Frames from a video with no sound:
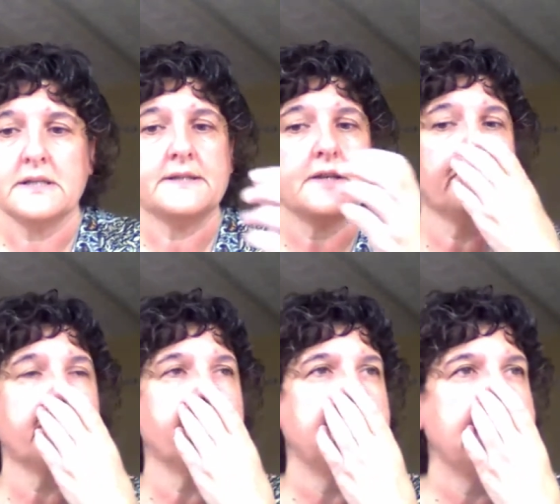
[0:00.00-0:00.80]
So
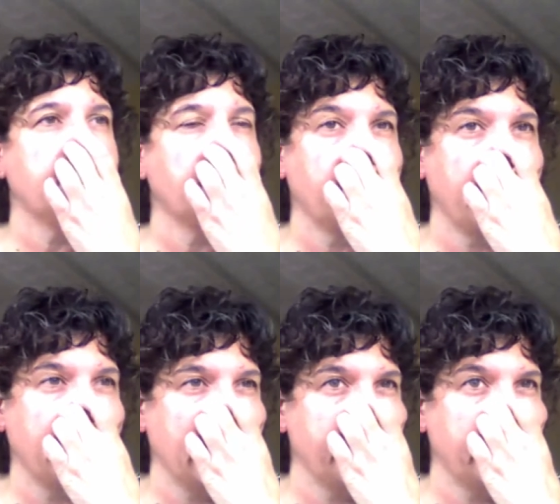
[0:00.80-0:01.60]
for me,
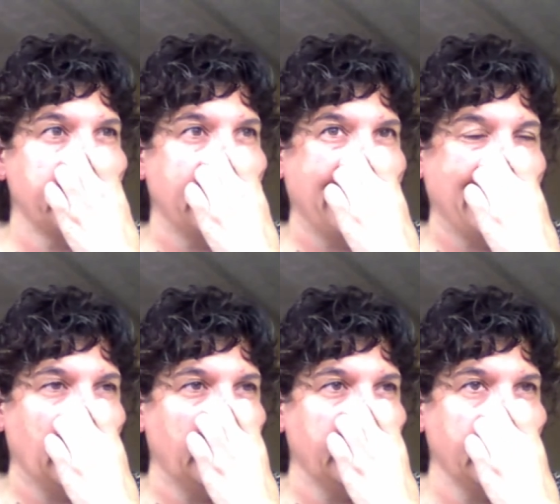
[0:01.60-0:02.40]
where I am at
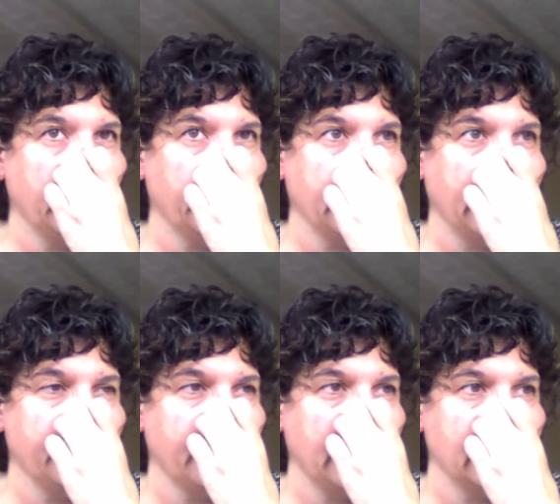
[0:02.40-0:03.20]
now, you know, and
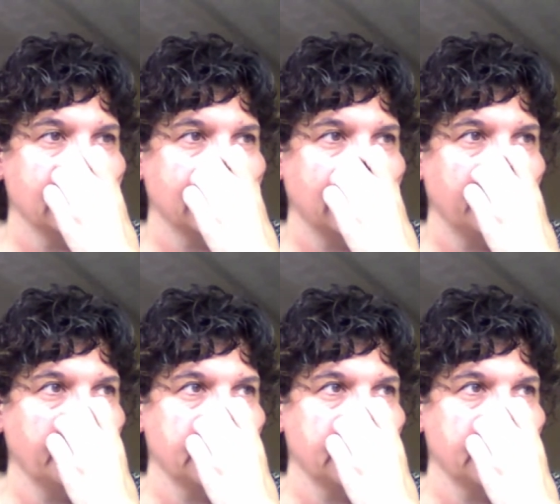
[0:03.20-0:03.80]
I've had um,